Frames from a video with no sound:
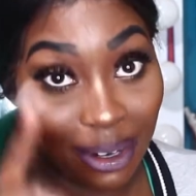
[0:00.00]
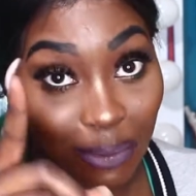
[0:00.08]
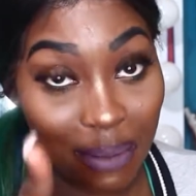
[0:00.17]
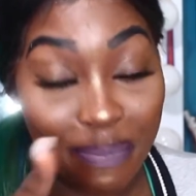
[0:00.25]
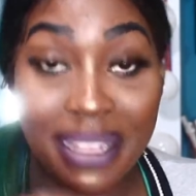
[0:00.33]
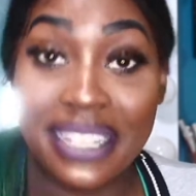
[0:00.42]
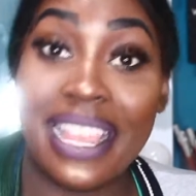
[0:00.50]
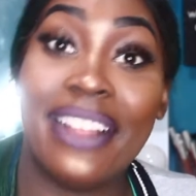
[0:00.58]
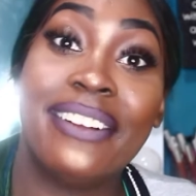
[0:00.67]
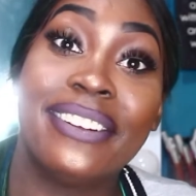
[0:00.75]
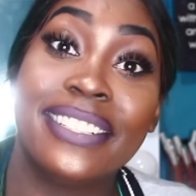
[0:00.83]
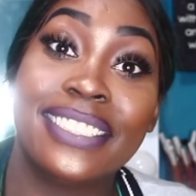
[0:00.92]
We've been there.
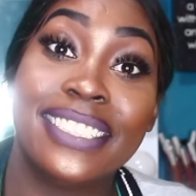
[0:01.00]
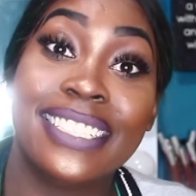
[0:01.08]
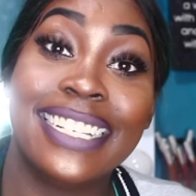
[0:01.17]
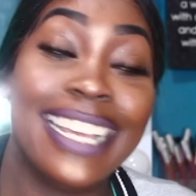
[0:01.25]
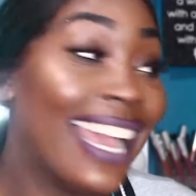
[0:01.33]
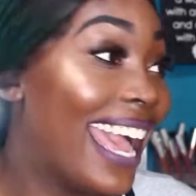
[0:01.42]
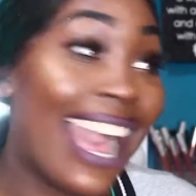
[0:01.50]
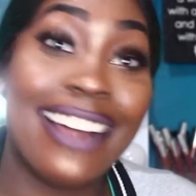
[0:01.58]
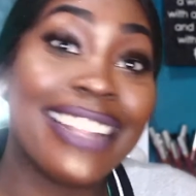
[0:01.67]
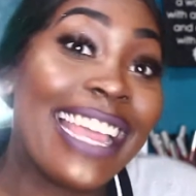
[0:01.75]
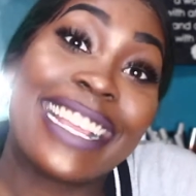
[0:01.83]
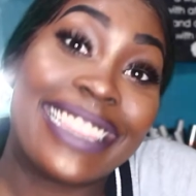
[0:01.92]
I
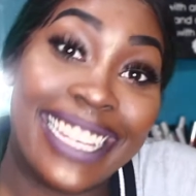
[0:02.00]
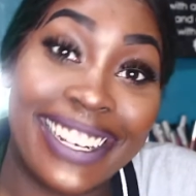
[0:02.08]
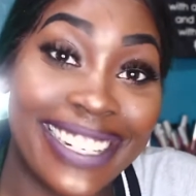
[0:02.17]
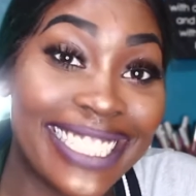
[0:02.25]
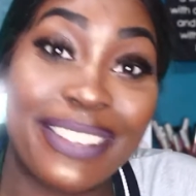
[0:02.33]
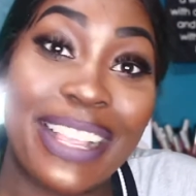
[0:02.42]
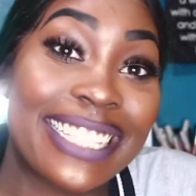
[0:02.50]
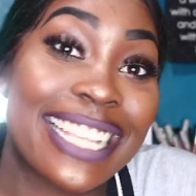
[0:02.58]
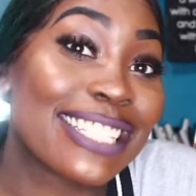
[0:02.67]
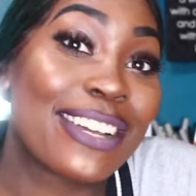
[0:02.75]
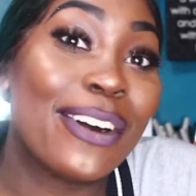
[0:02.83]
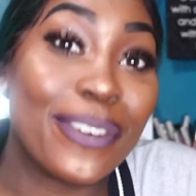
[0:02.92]
don't like it there.
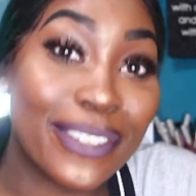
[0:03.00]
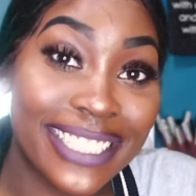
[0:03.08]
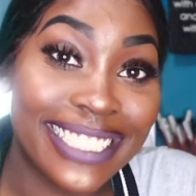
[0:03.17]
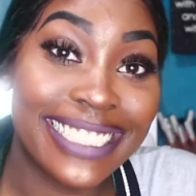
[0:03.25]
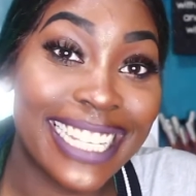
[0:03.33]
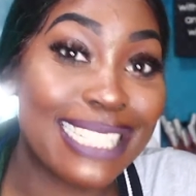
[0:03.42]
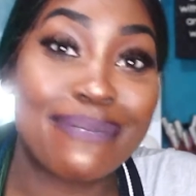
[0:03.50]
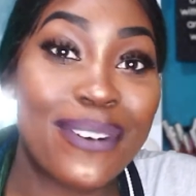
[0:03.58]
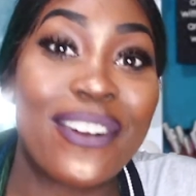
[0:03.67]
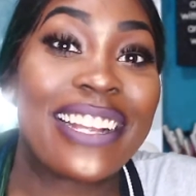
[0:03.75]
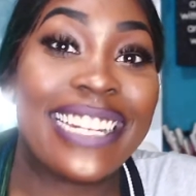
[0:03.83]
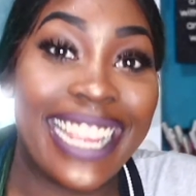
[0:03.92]
It's cold. It's
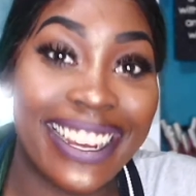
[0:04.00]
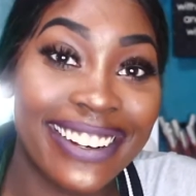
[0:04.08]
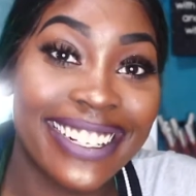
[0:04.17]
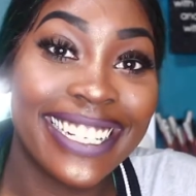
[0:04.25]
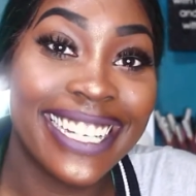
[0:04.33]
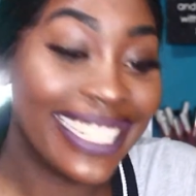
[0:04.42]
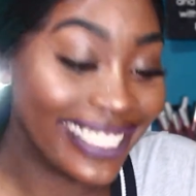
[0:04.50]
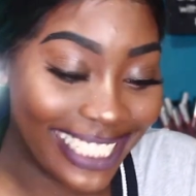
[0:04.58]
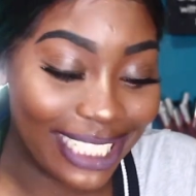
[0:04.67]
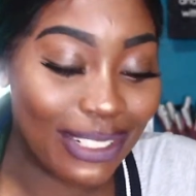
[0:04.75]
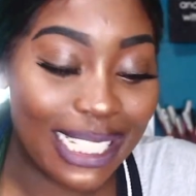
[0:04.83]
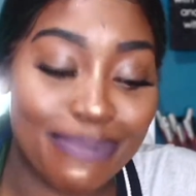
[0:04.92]
boring there. It's
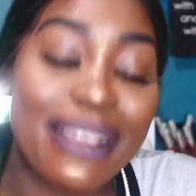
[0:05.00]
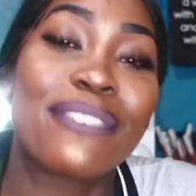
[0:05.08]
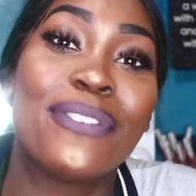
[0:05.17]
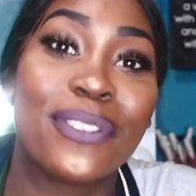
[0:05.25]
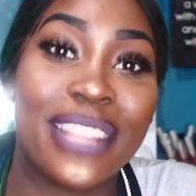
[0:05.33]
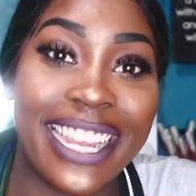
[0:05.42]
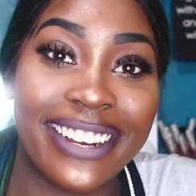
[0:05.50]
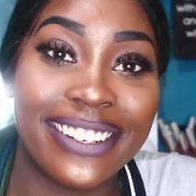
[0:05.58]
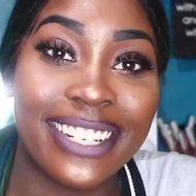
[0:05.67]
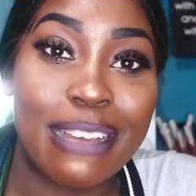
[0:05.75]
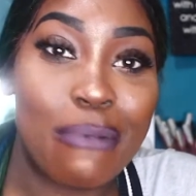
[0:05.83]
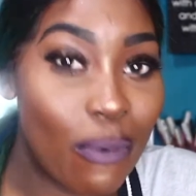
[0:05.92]
disrespectful there.
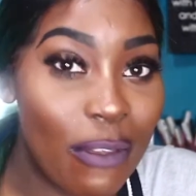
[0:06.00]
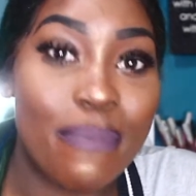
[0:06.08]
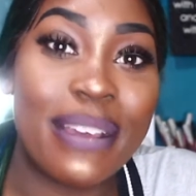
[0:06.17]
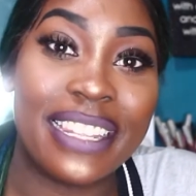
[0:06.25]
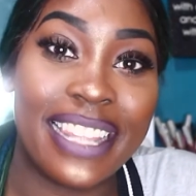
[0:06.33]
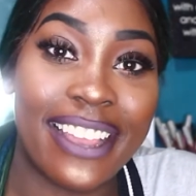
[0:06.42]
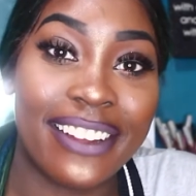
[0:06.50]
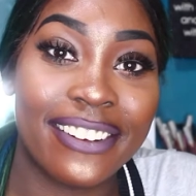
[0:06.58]
But we've been there.